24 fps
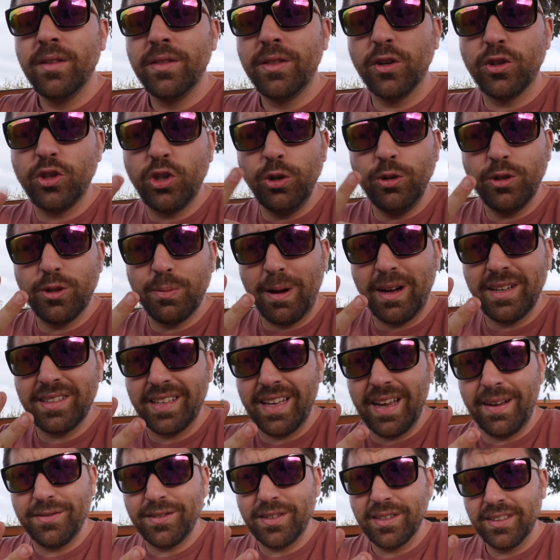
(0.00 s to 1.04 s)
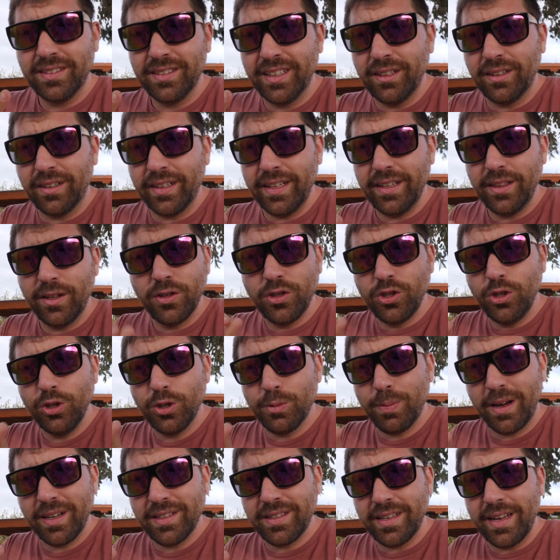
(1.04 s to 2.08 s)
There's two spots left, literally there's two
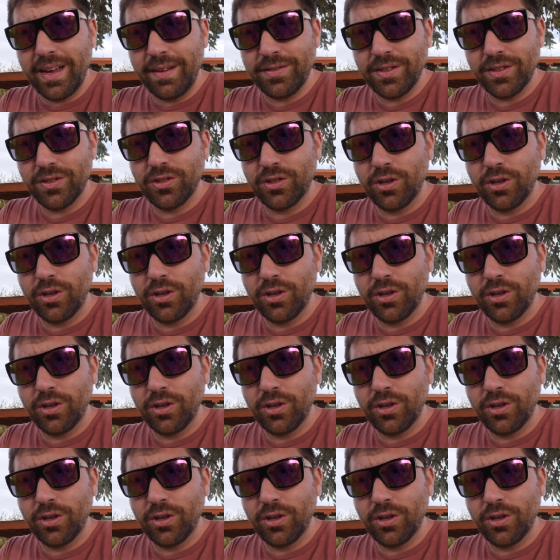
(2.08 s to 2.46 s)
spots left.